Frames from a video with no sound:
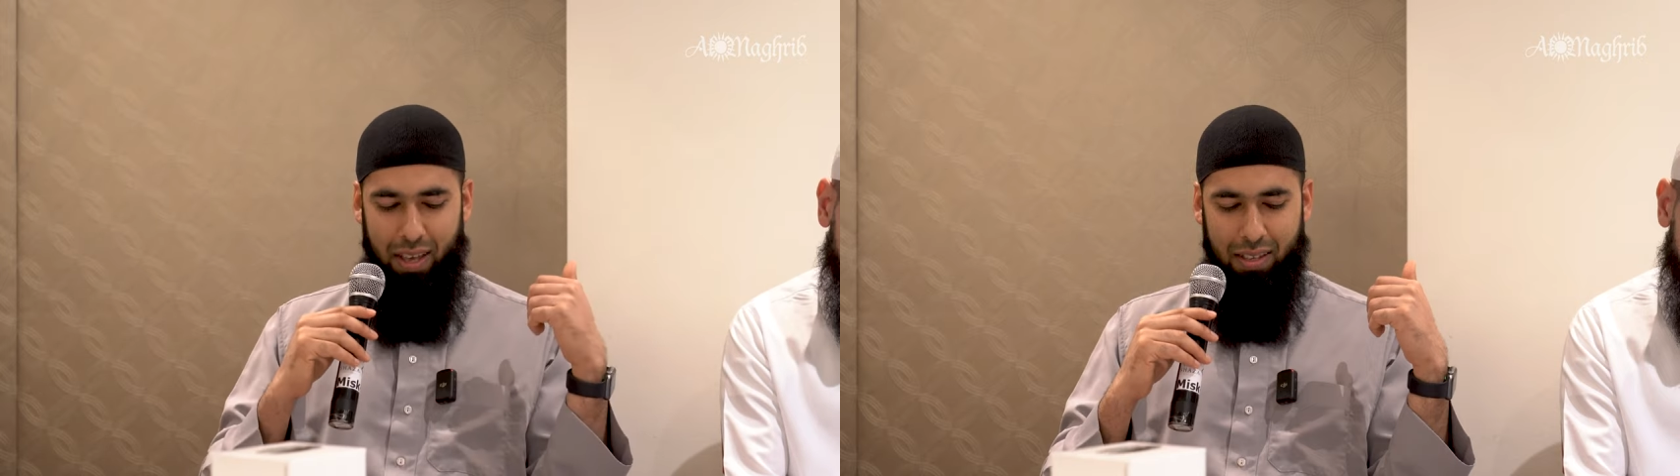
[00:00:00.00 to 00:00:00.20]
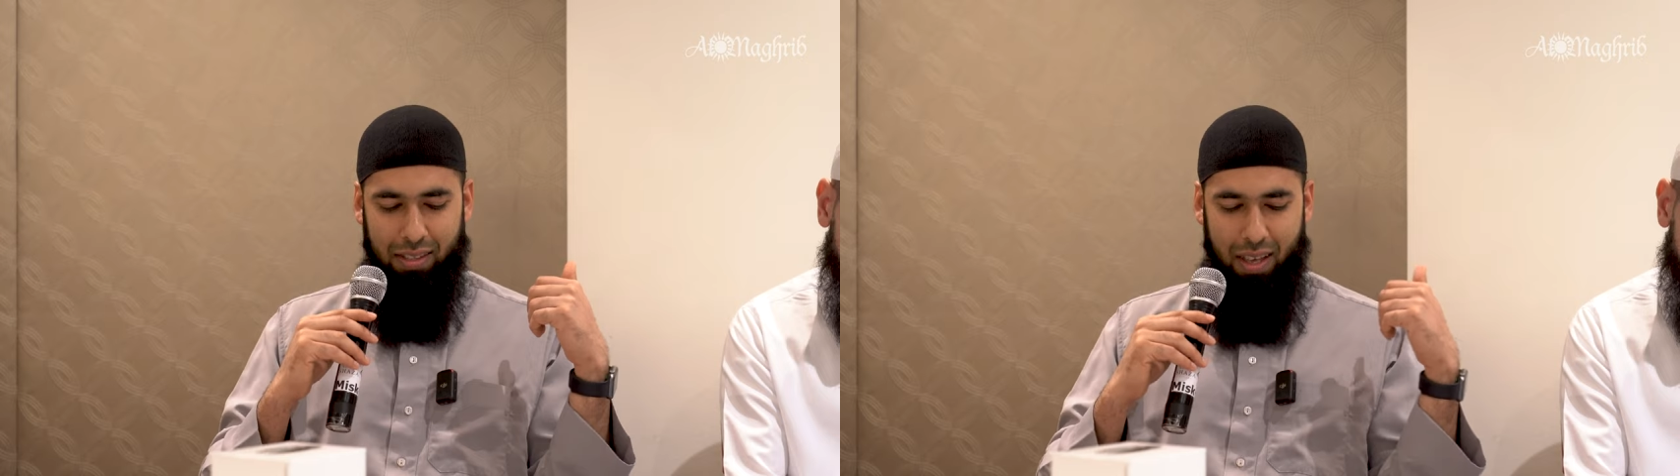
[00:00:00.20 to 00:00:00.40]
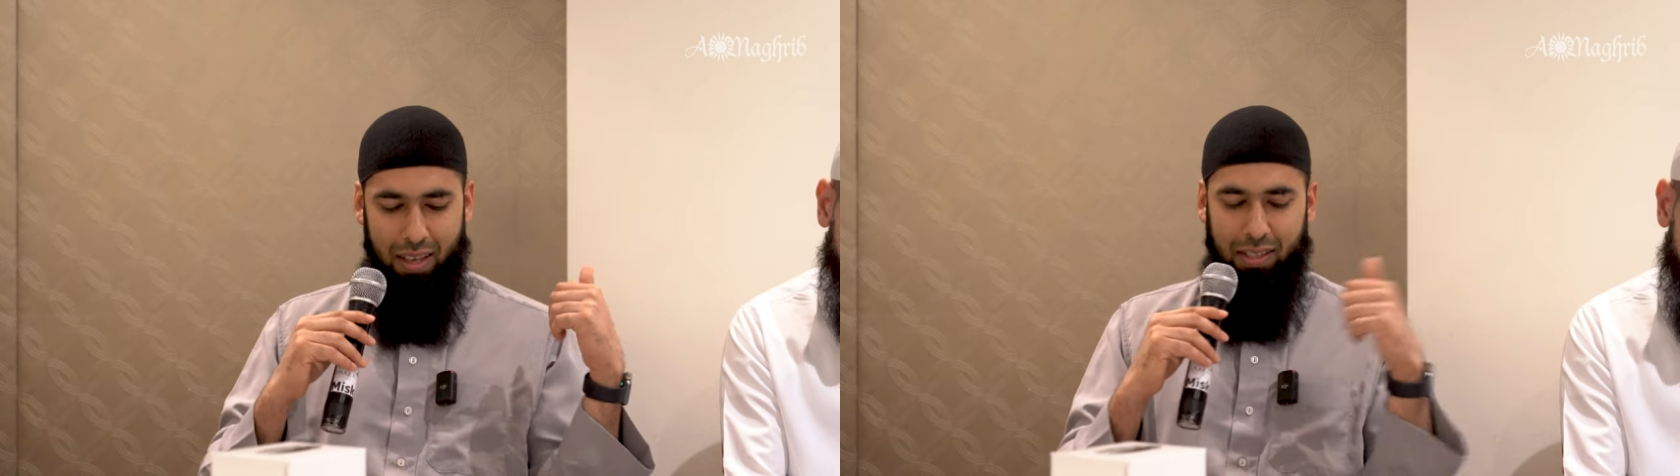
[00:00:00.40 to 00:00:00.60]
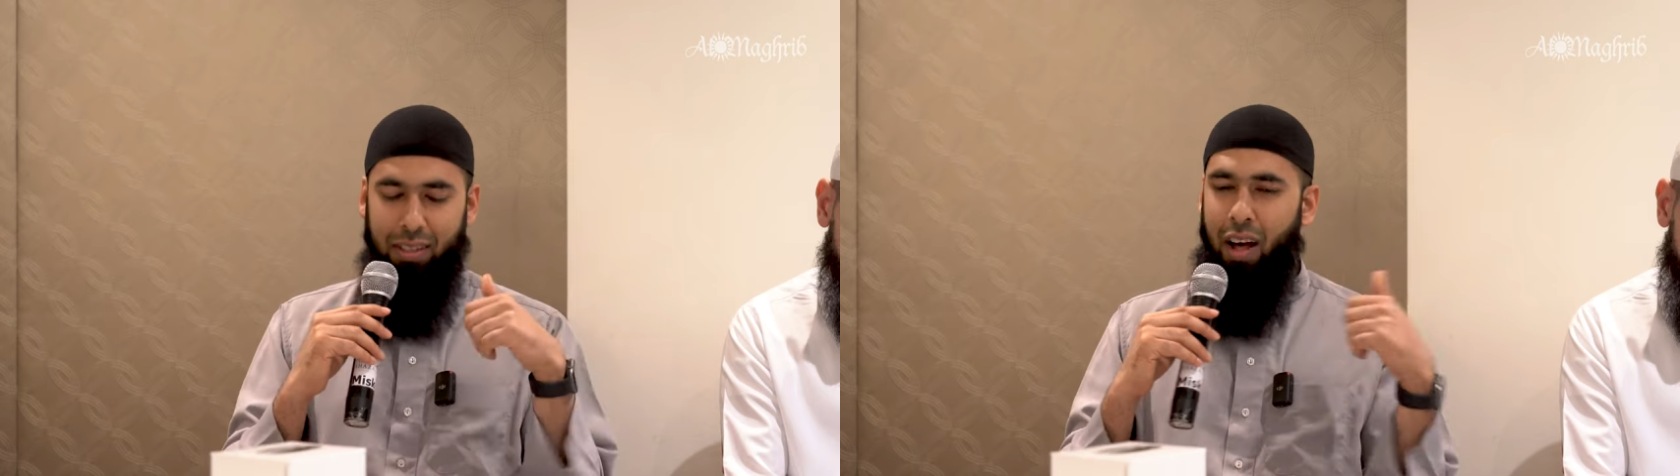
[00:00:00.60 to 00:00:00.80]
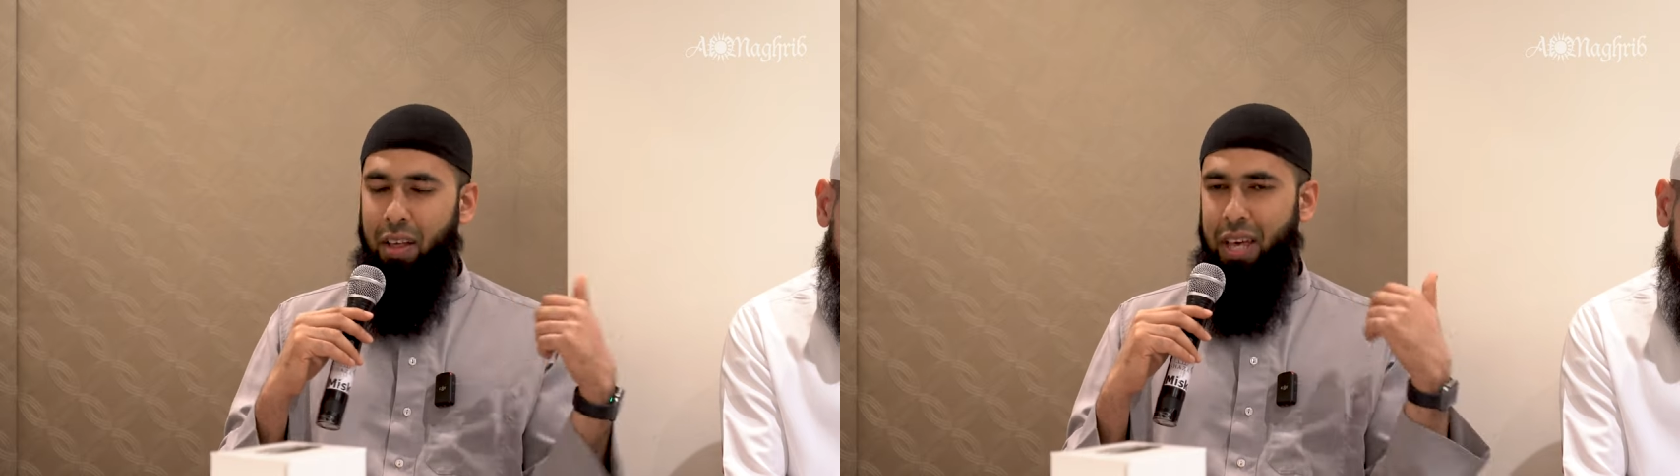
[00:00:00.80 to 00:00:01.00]
his his
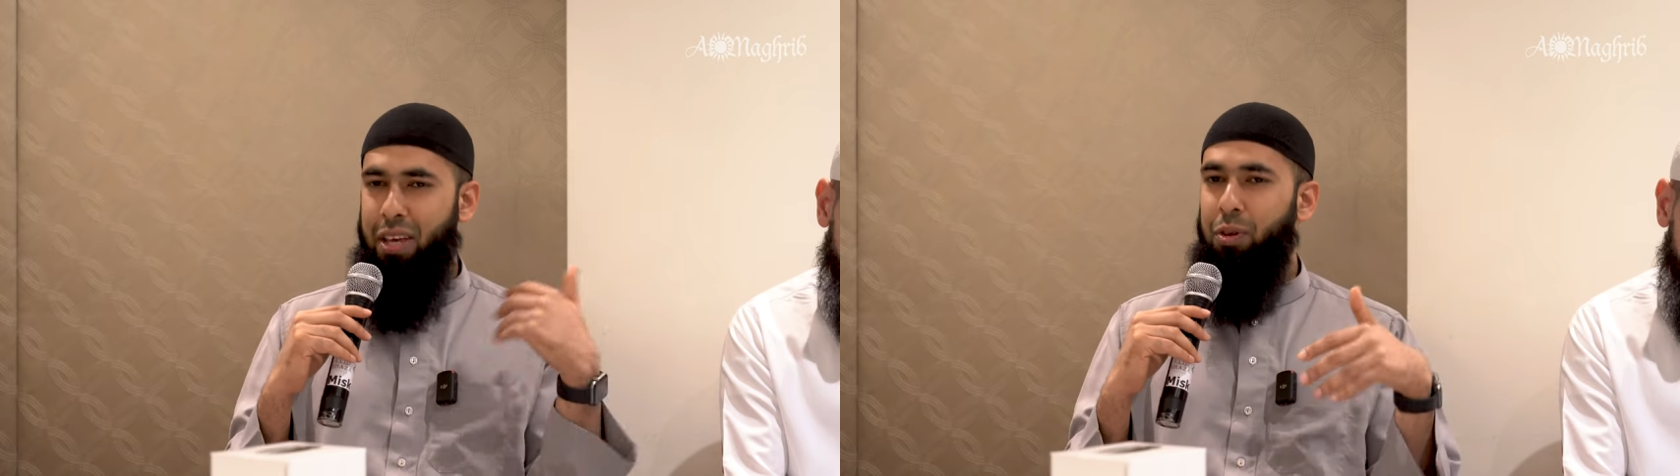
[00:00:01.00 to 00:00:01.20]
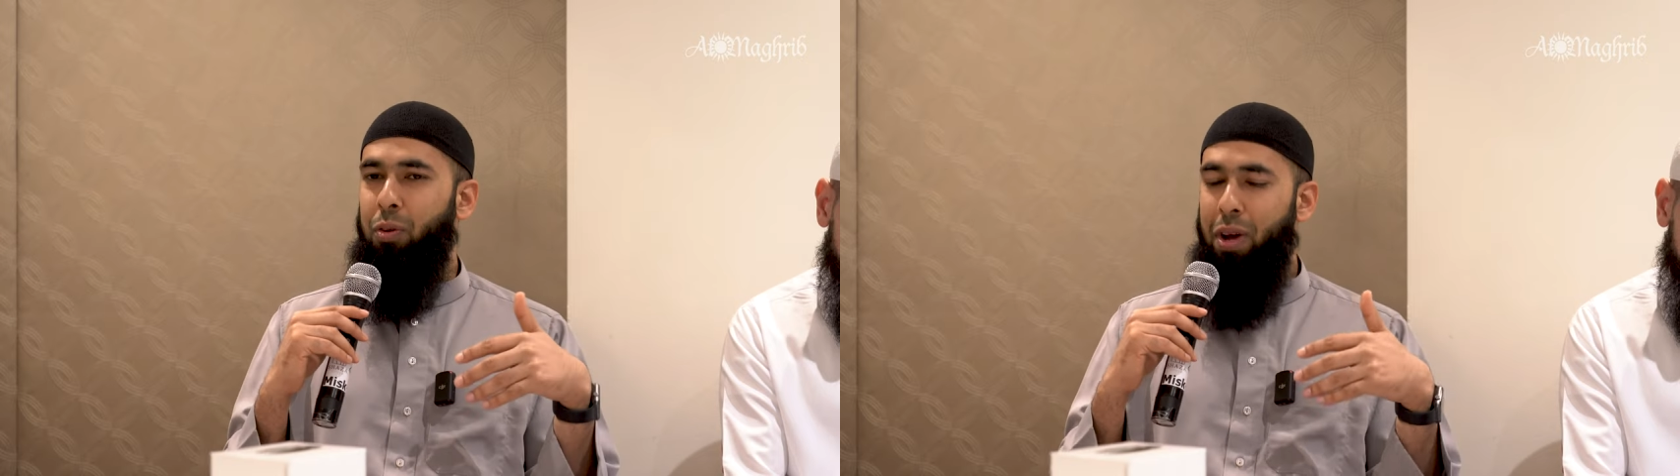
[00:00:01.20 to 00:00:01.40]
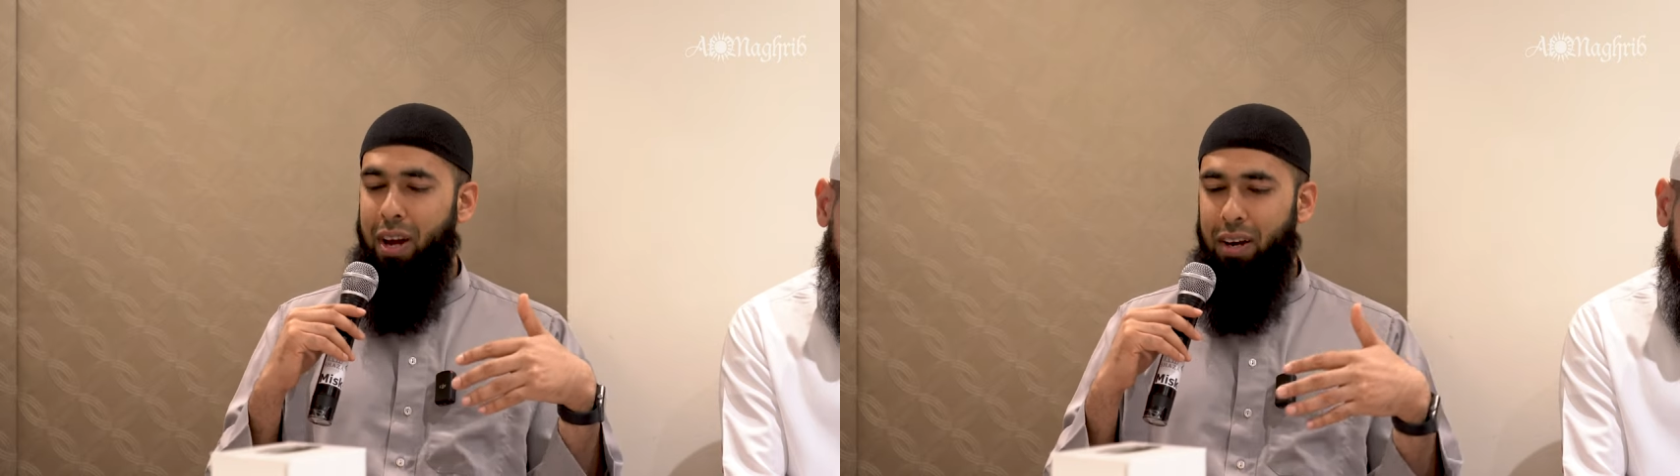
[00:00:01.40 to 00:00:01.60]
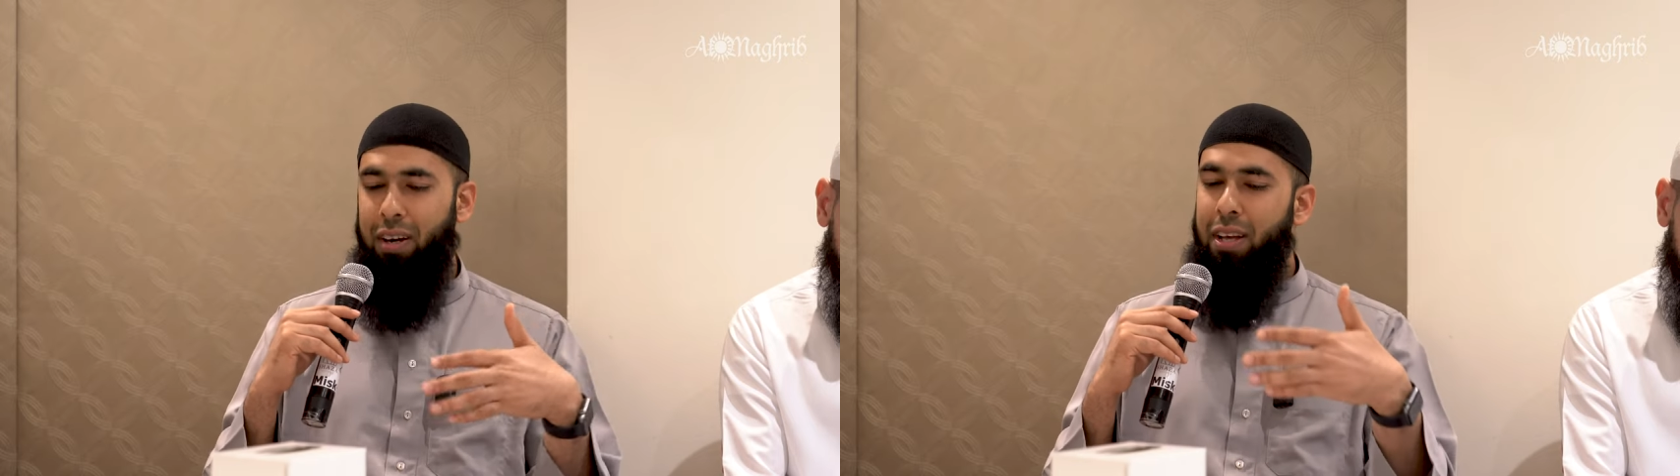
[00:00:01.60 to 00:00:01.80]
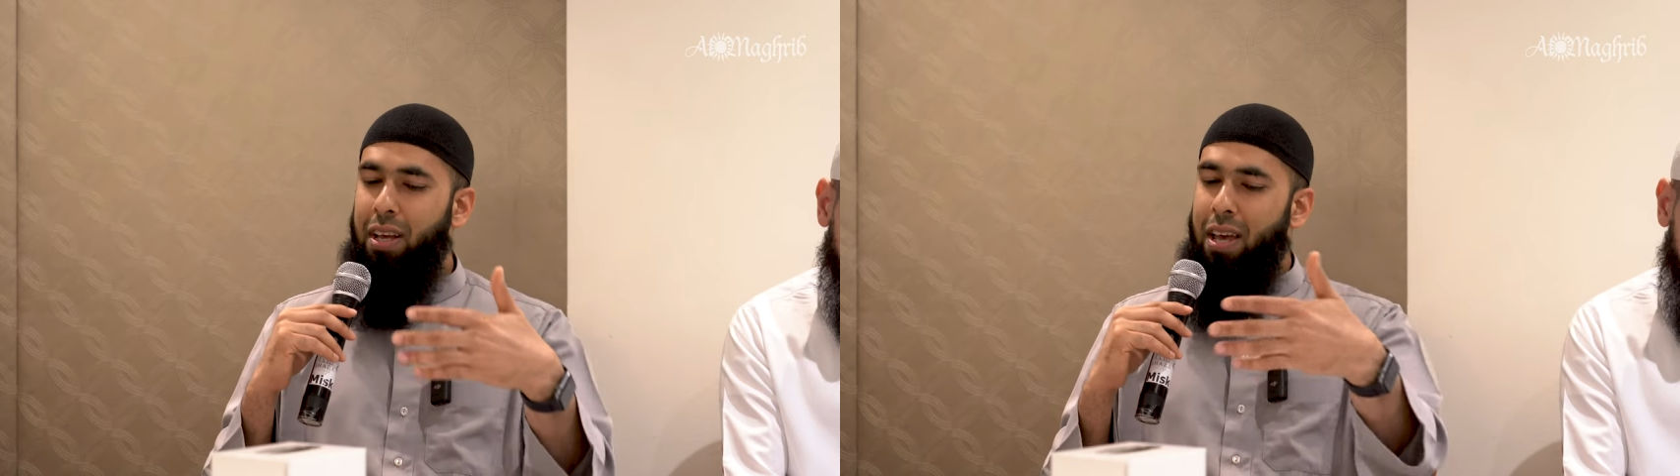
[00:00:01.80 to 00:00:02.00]
cloth that he would
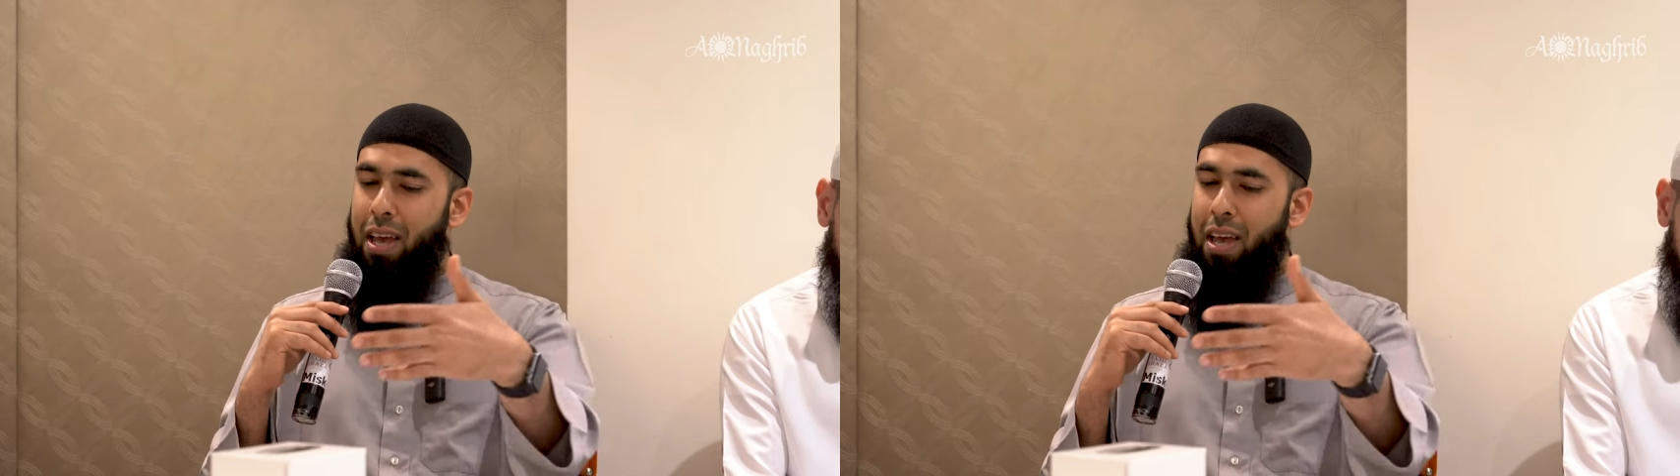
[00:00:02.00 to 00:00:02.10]
wear,